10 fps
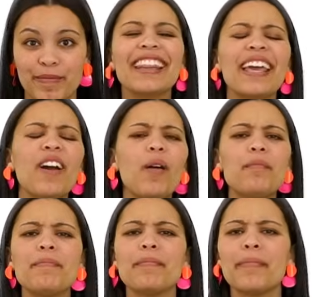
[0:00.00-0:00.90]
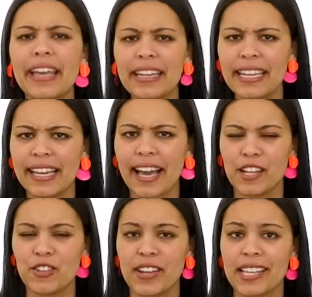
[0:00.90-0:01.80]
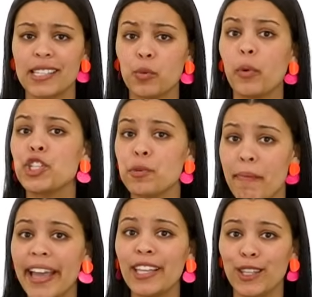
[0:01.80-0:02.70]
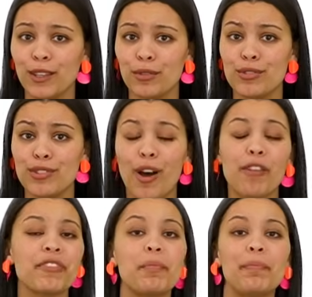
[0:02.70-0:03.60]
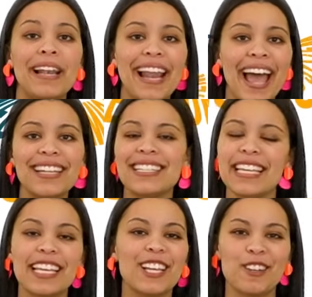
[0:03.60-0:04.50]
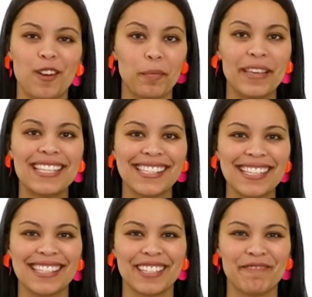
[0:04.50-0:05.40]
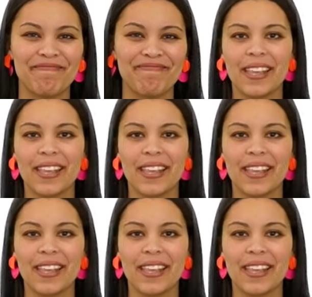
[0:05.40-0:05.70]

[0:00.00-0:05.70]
There are many countries which make use of the planned economic system.